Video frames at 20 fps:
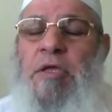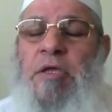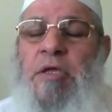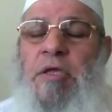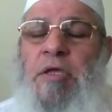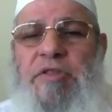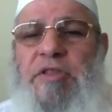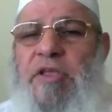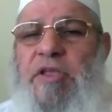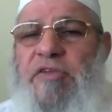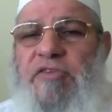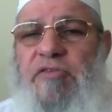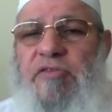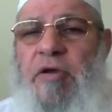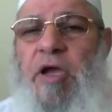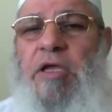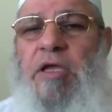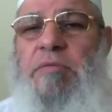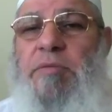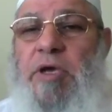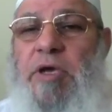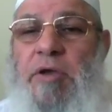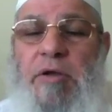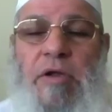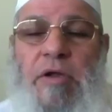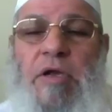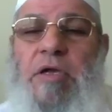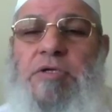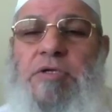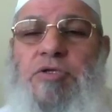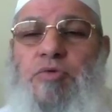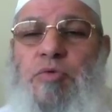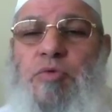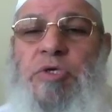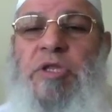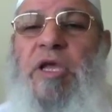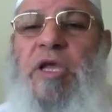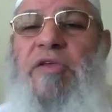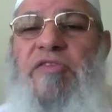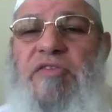Even Isra and Mi'raj,
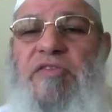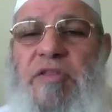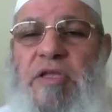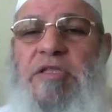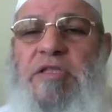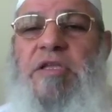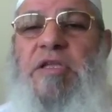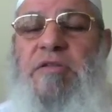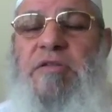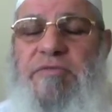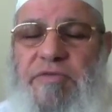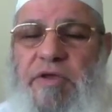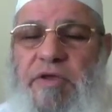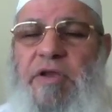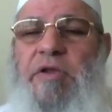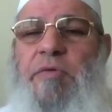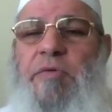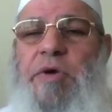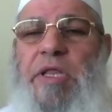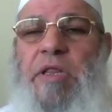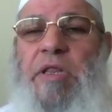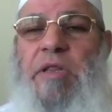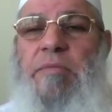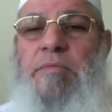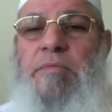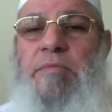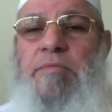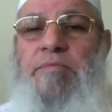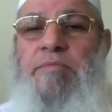when I studied very well,